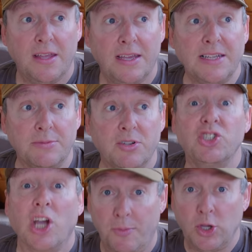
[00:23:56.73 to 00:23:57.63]
It's absolutely,
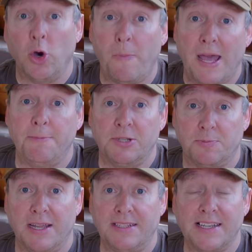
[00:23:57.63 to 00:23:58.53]
show me your papers,
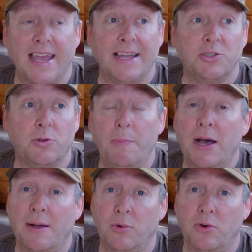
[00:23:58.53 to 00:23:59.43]
please, to get into a
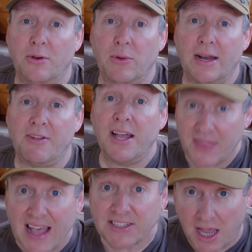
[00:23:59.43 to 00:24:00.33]
pub or whatever.
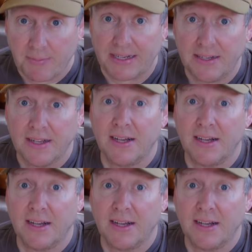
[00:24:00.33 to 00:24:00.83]
And that's coming.